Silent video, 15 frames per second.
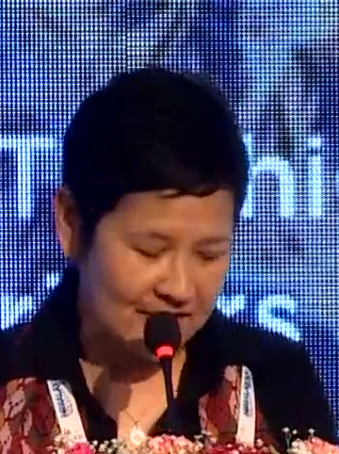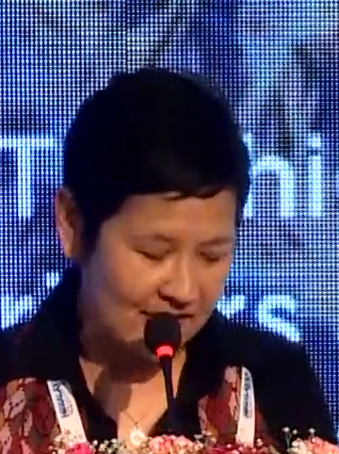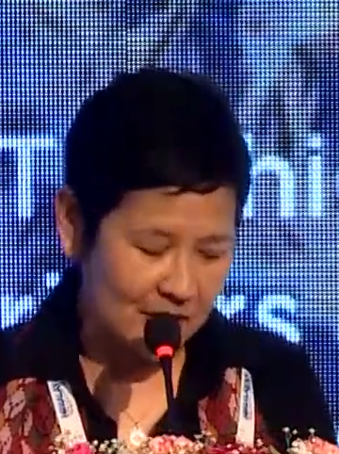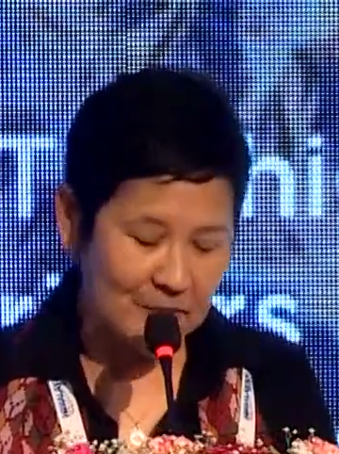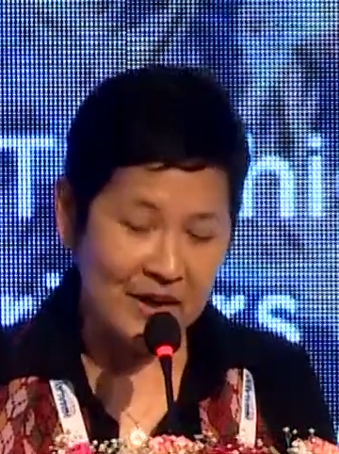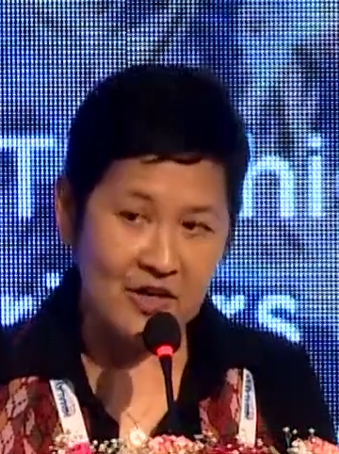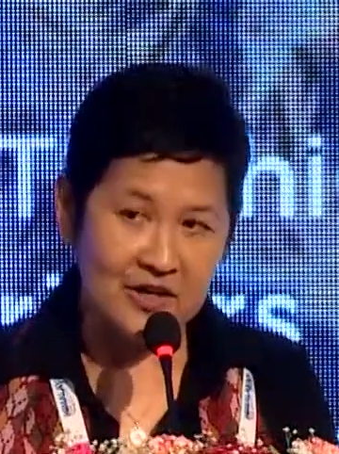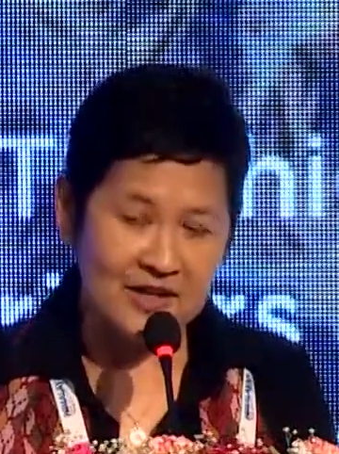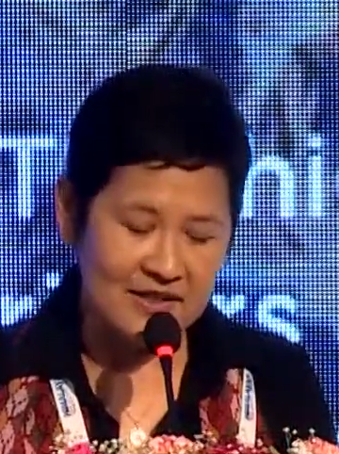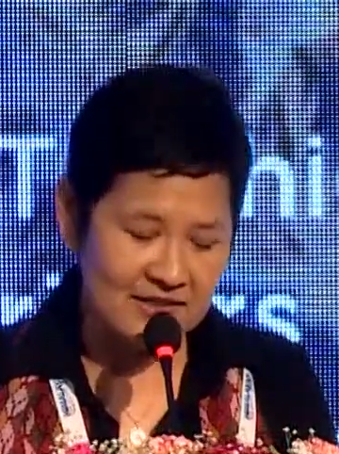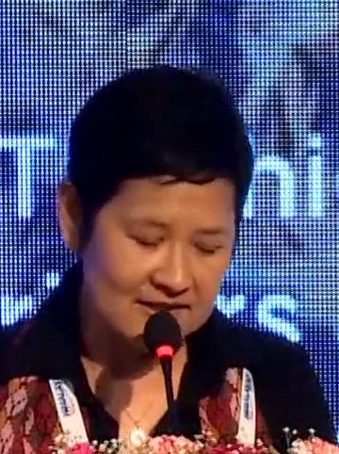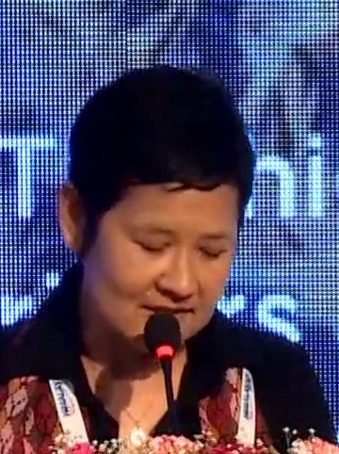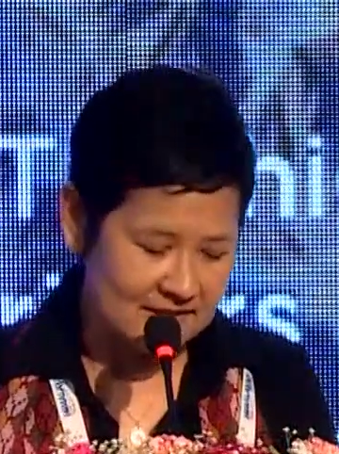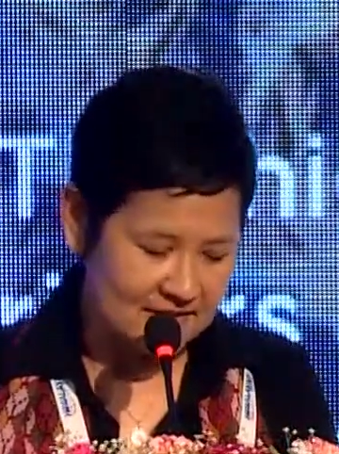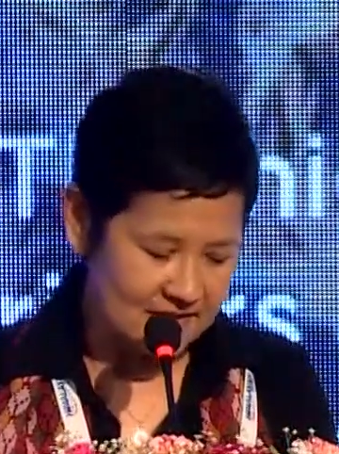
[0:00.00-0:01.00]
their
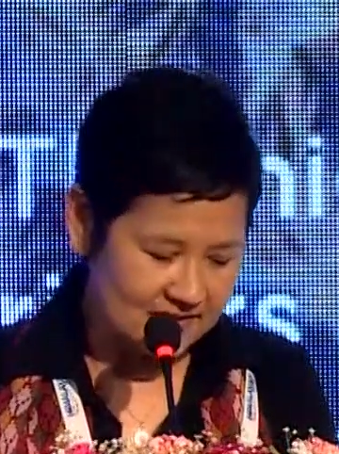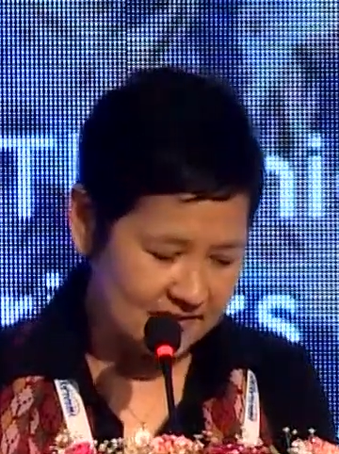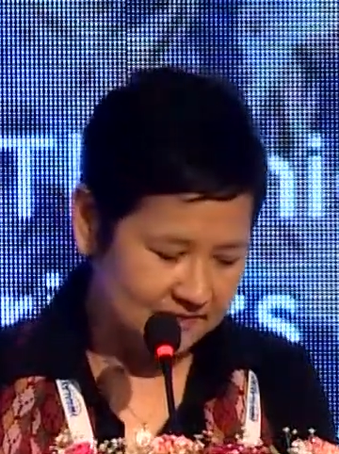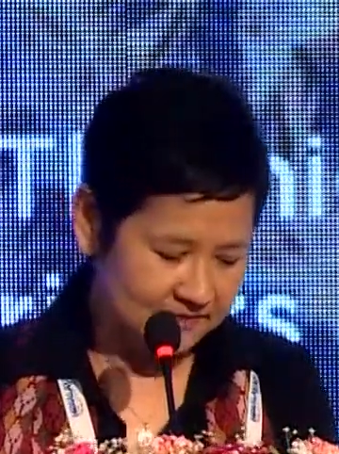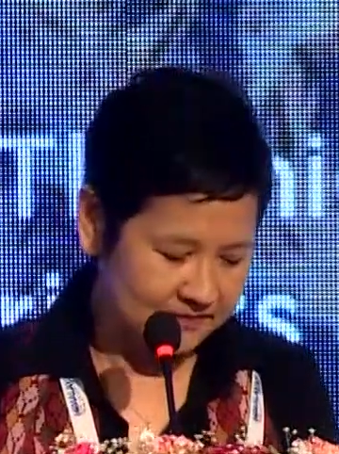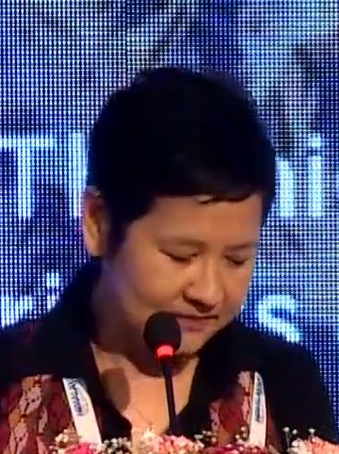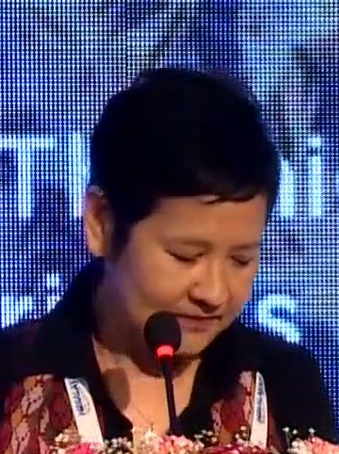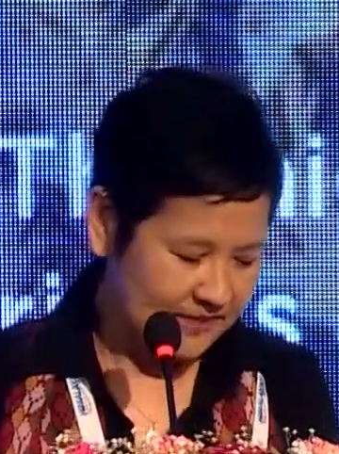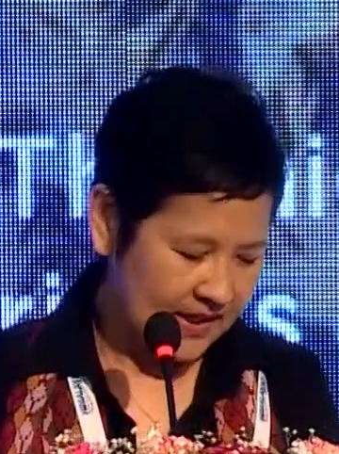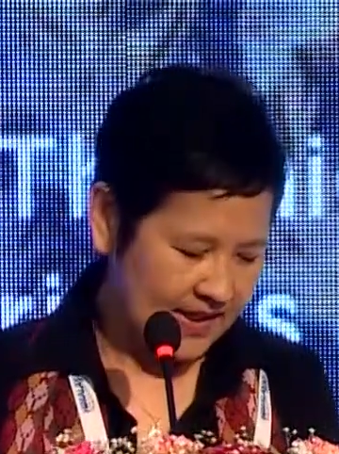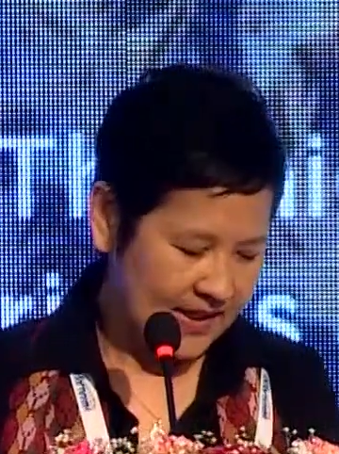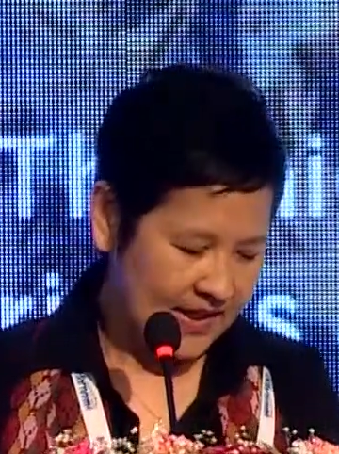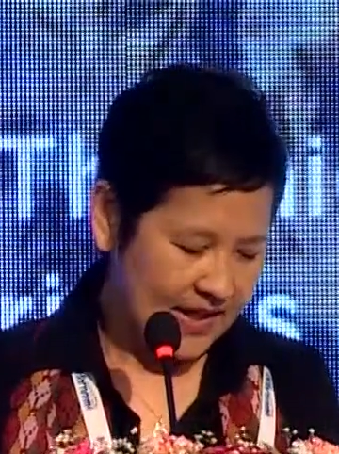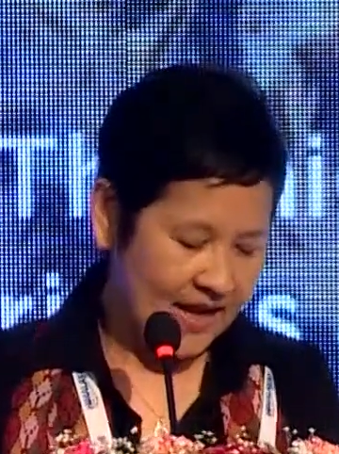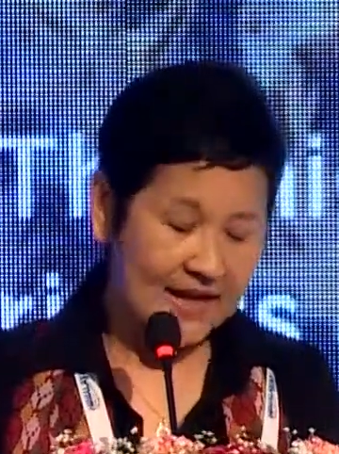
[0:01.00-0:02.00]
paradises
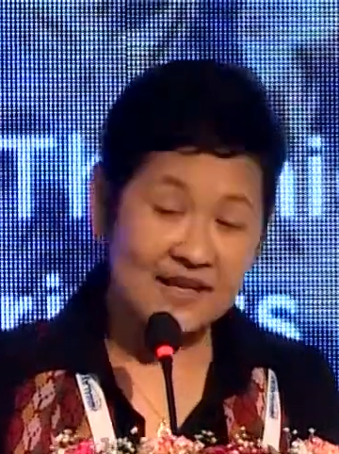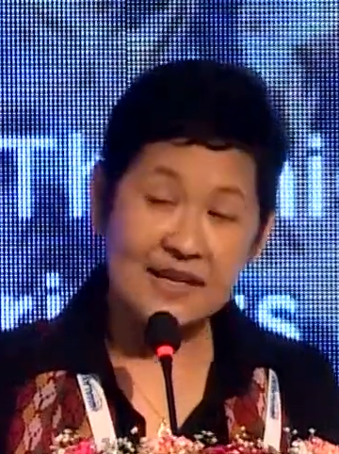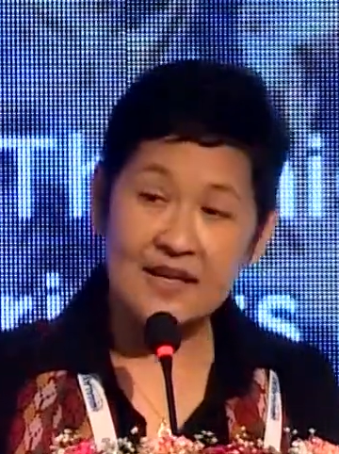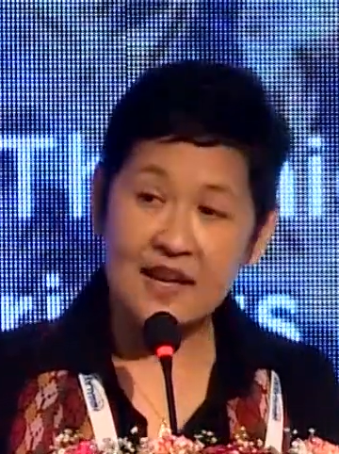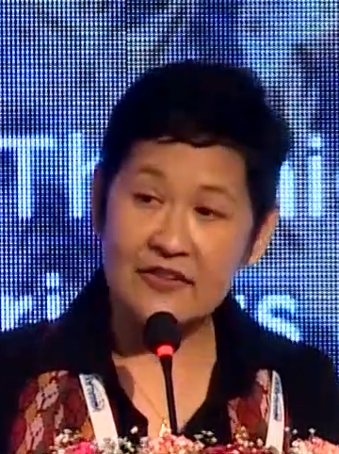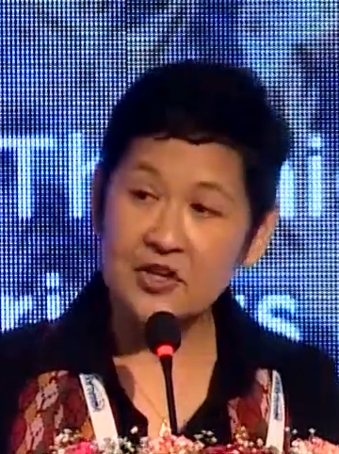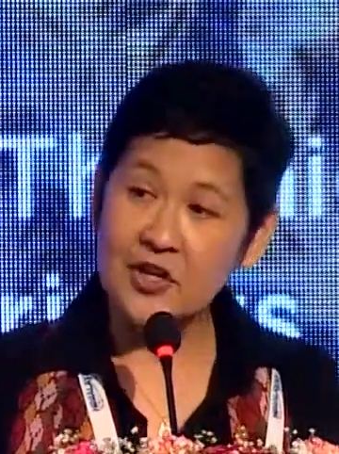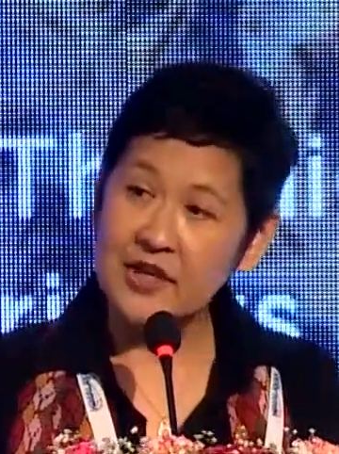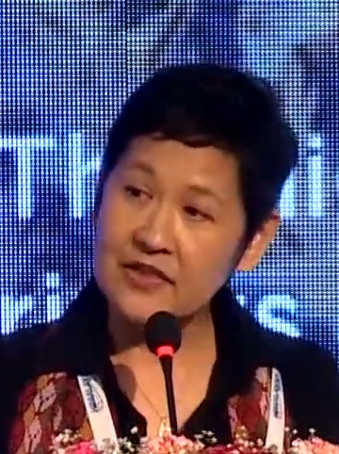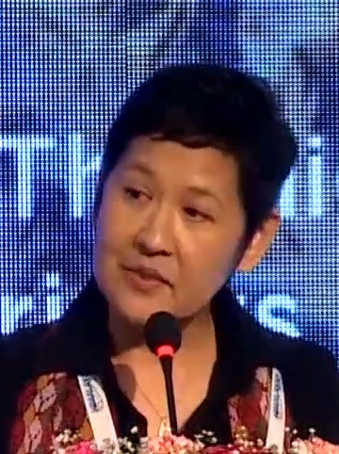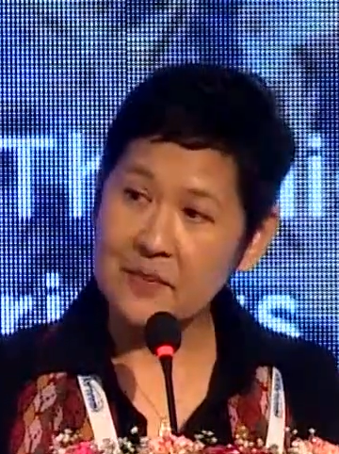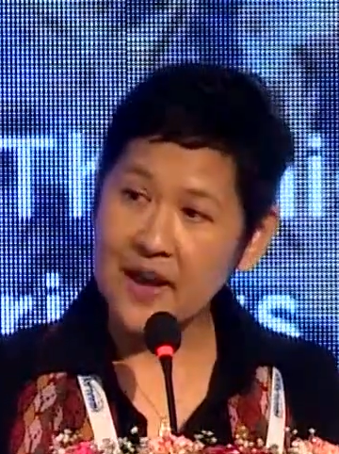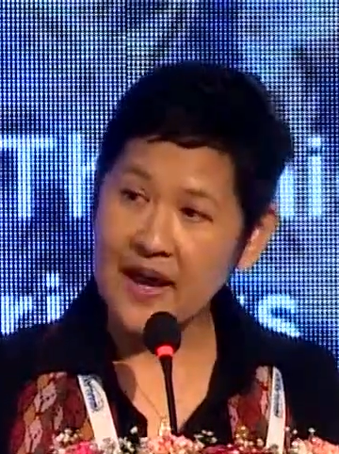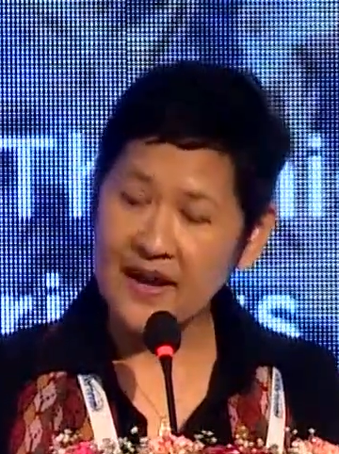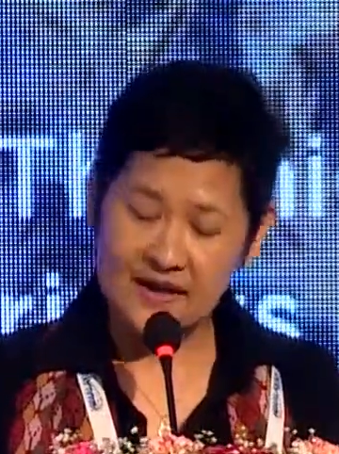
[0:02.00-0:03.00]
and can never get them
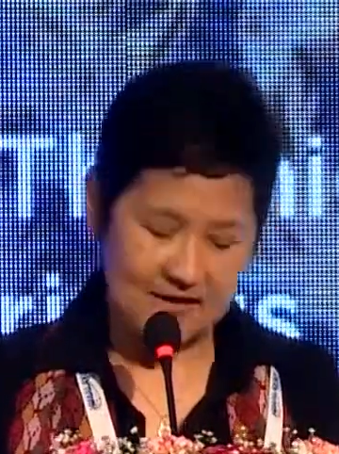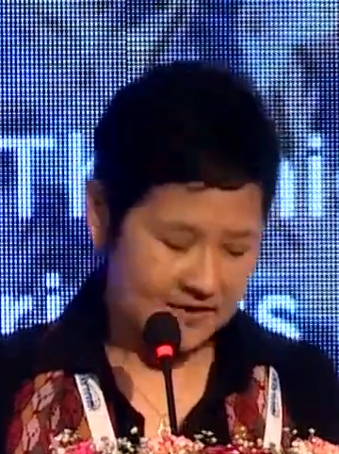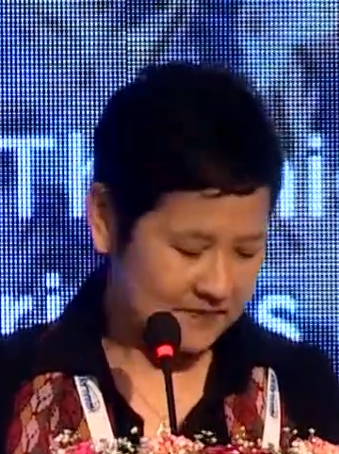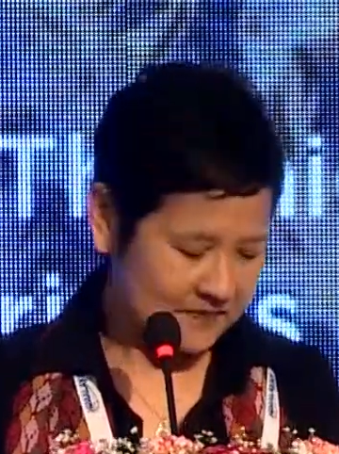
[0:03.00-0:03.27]
back.